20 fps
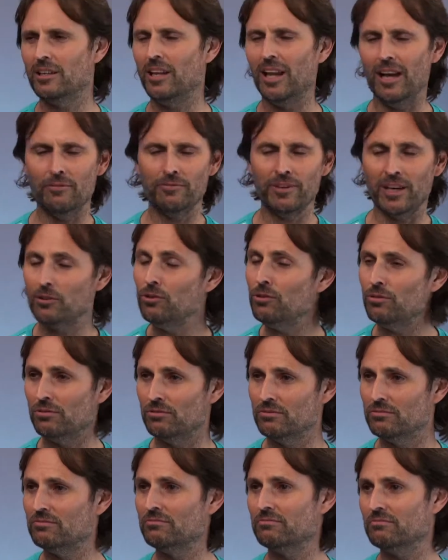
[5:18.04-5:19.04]
love at all.
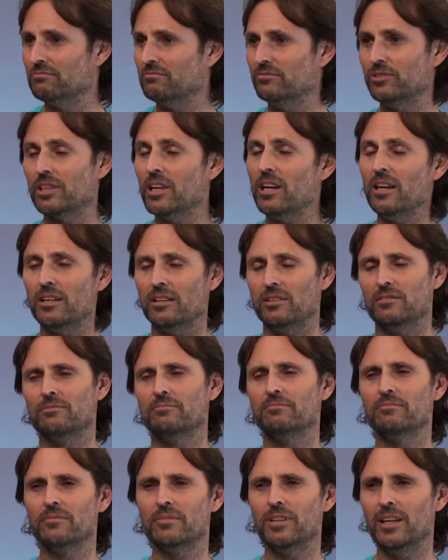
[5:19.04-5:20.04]
Yep. You can't.
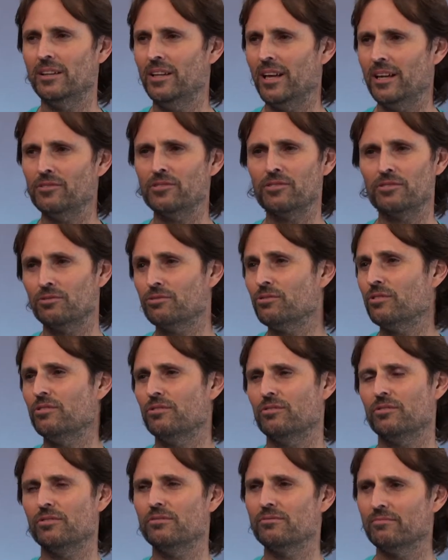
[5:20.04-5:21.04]
And that's the
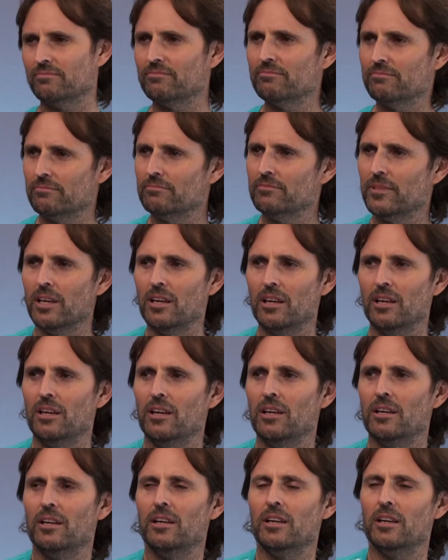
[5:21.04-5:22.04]
truth. It's,
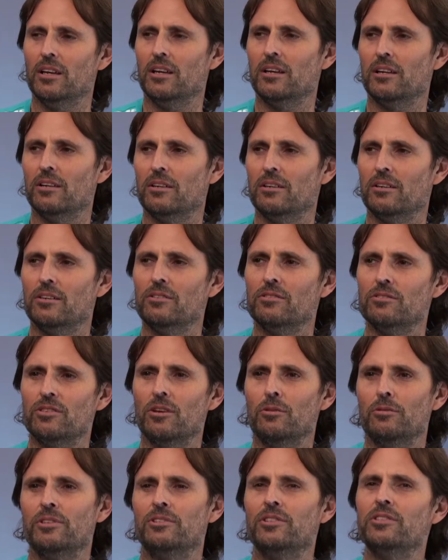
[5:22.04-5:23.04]
it's impossible.
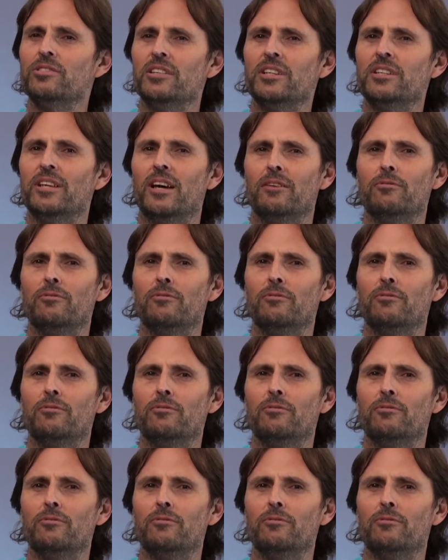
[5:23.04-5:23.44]
Sorry, you just yep. need to